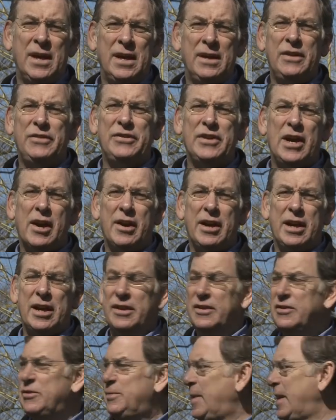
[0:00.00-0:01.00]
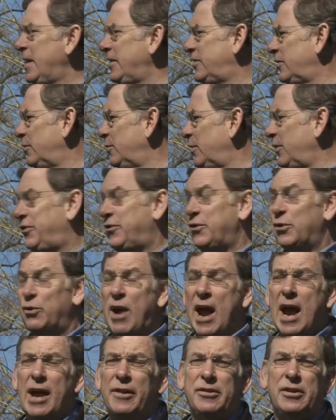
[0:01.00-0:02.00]
This area, this basin was
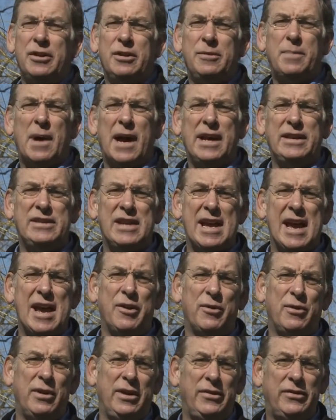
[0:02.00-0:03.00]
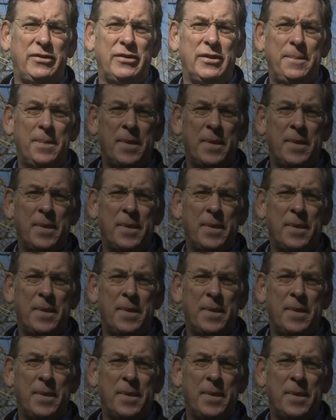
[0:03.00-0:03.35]
surrounded by tanneries